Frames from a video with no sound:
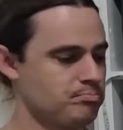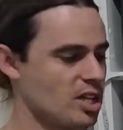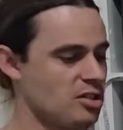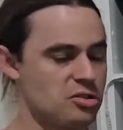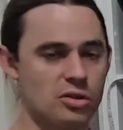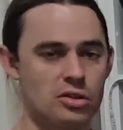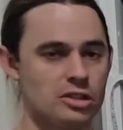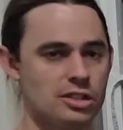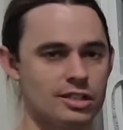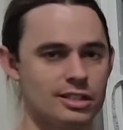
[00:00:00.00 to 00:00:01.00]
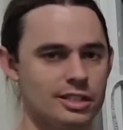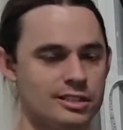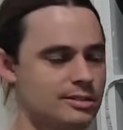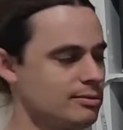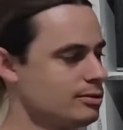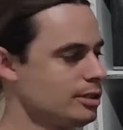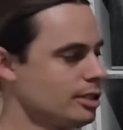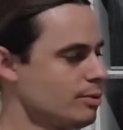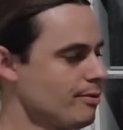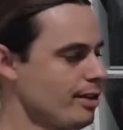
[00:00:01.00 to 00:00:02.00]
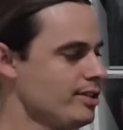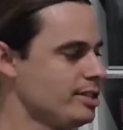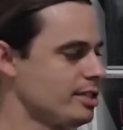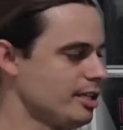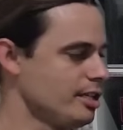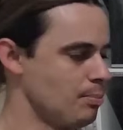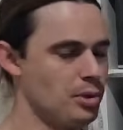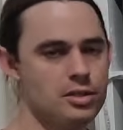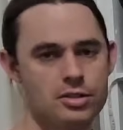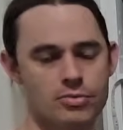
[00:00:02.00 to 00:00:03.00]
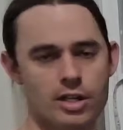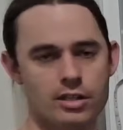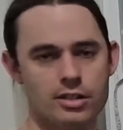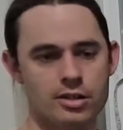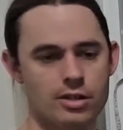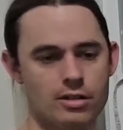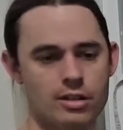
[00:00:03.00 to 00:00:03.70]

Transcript: astonishing. It's like we've never seen the printers run this hot.